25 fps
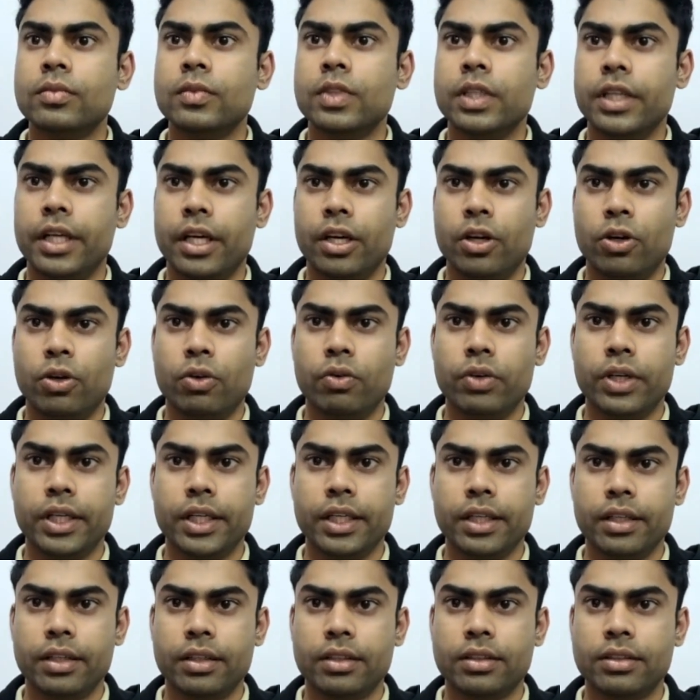Yeah, over
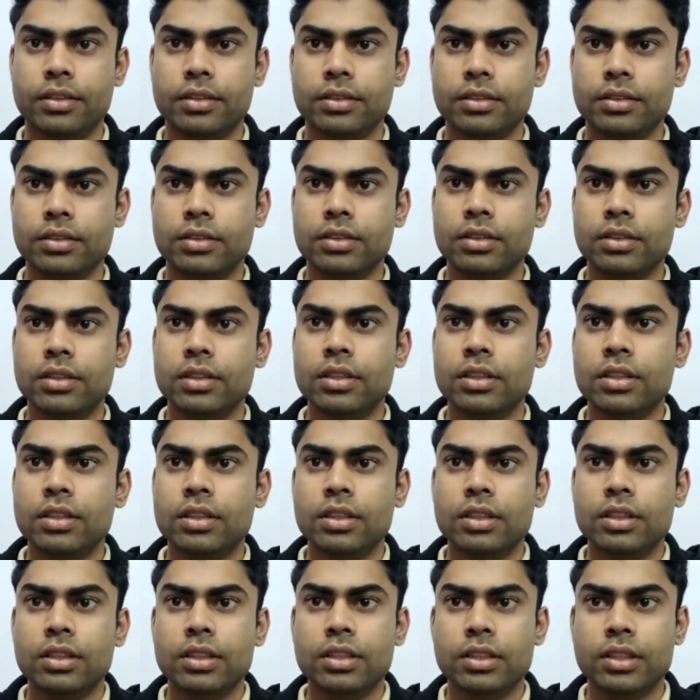here.
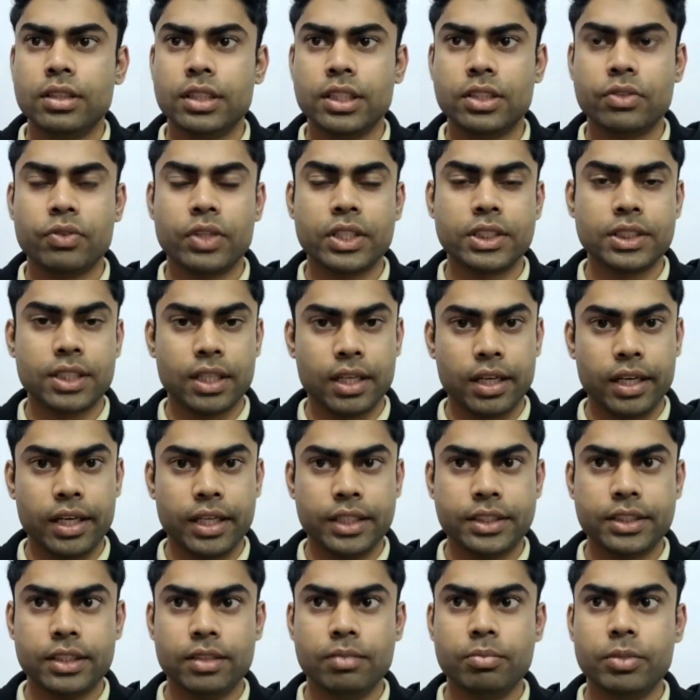This was the
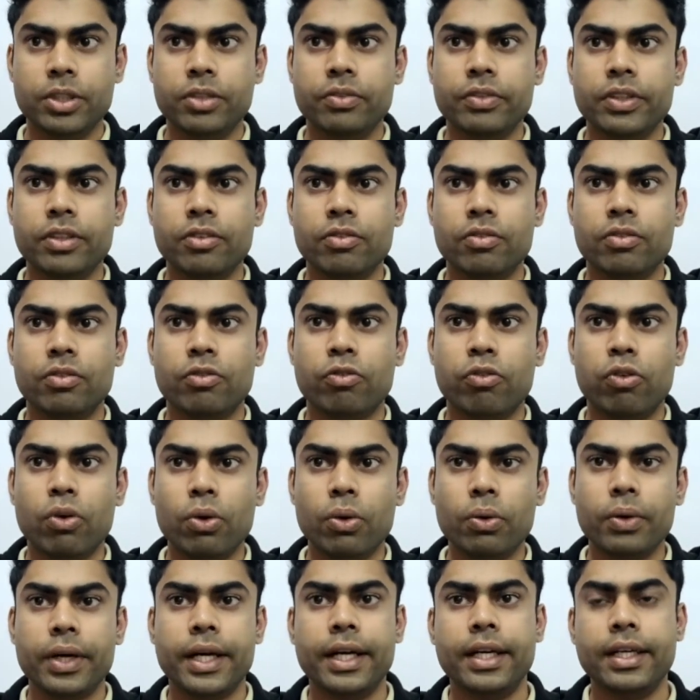relation between
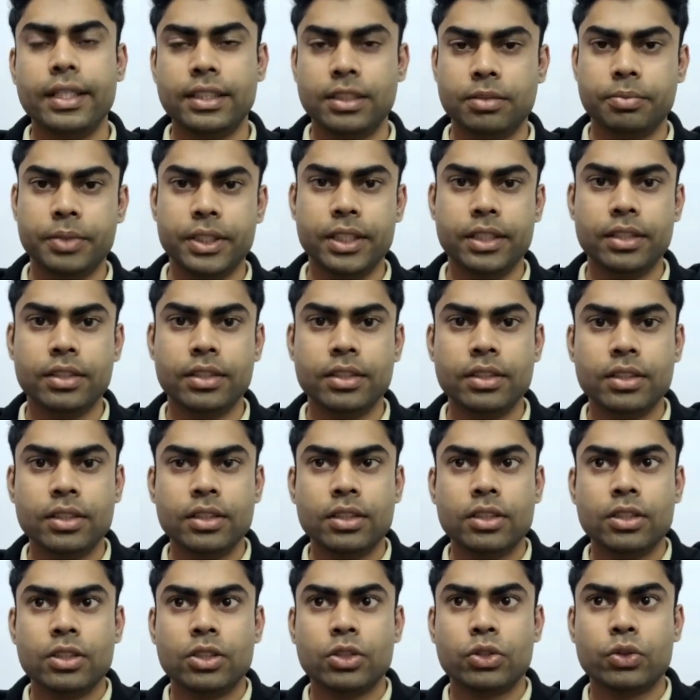flow and speed.
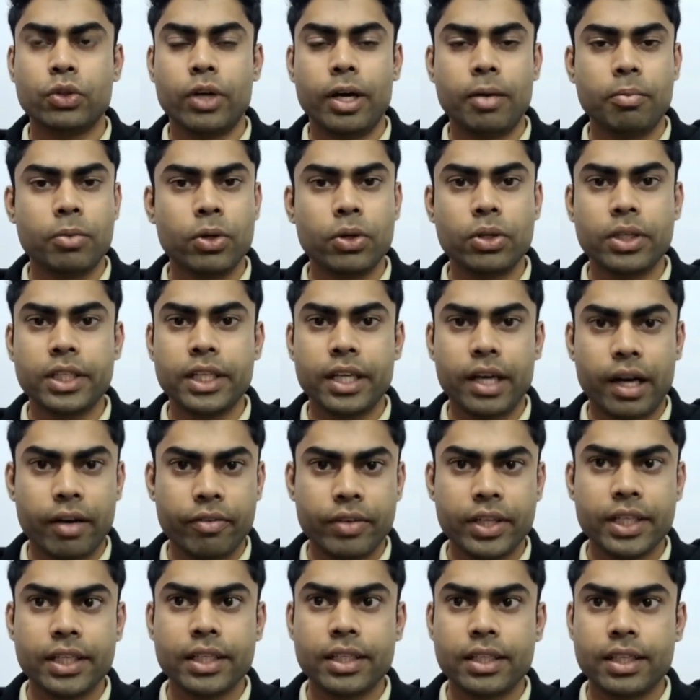So I am not
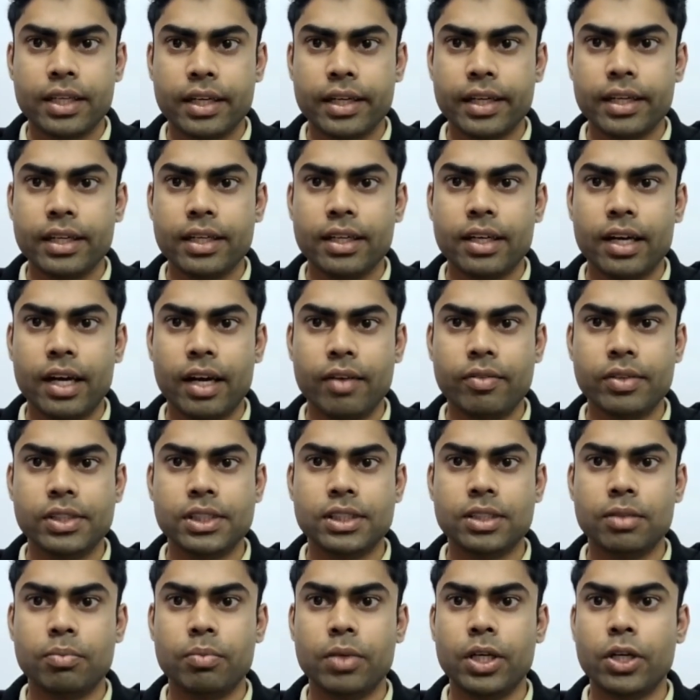deriving it again. I will
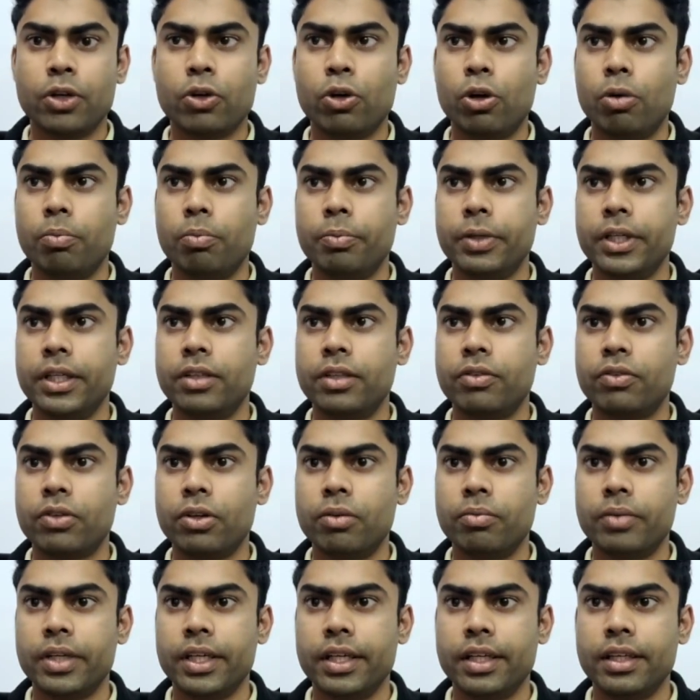simply copy it
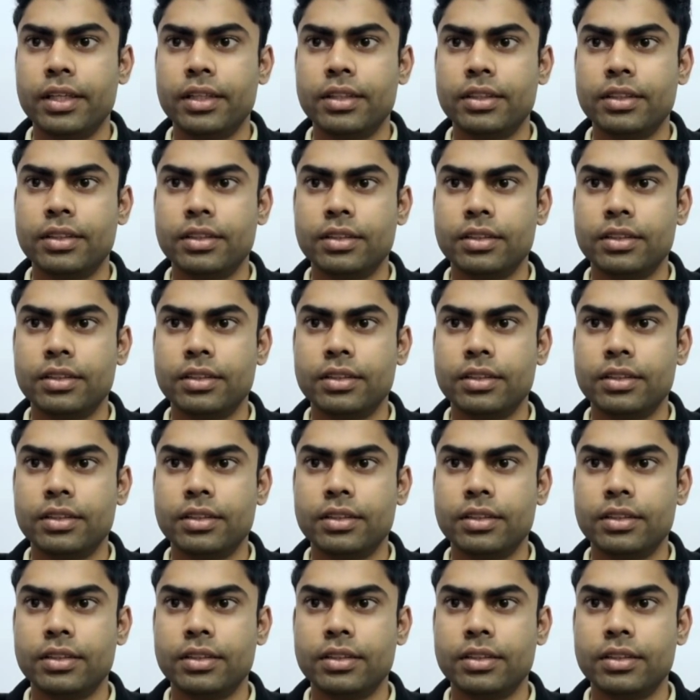from here.